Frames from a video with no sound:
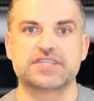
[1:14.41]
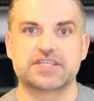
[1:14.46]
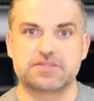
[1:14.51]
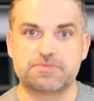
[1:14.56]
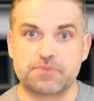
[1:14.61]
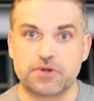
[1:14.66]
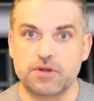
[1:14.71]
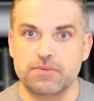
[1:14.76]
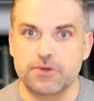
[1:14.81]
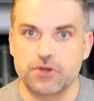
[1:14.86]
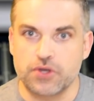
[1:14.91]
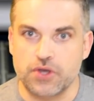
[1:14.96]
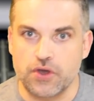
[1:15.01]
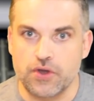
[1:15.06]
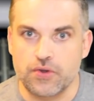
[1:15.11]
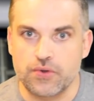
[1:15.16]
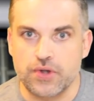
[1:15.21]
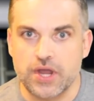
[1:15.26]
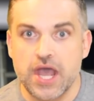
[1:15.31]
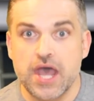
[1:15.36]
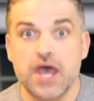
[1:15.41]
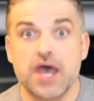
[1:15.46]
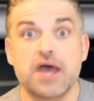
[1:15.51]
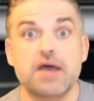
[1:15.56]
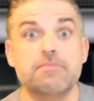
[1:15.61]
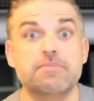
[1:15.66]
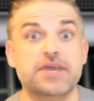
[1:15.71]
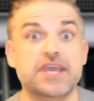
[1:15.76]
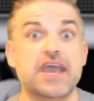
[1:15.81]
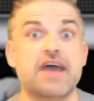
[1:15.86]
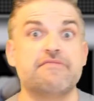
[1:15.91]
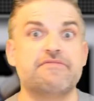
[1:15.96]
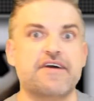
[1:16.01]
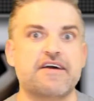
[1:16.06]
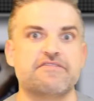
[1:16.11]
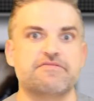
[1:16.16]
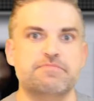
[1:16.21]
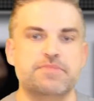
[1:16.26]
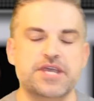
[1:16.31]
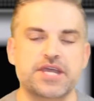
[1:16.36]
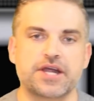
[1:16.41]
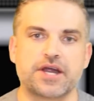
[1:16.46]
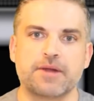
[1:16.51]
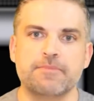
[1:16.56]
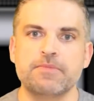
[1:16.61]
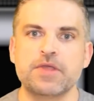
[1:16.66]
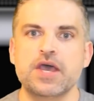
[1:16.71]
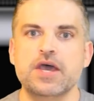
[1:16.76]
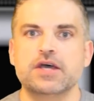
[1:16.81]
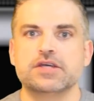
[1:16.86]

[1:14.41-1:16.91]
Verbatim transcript: That's promo code PFF beer.